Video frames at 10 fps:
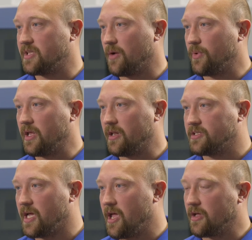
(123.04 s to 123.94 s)
that we need to
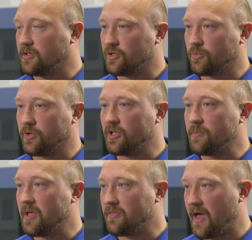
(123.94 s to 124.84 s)
take to really
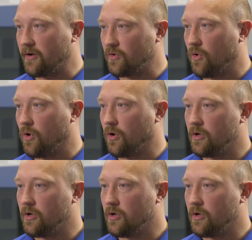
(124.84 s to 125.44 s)
meet that goal.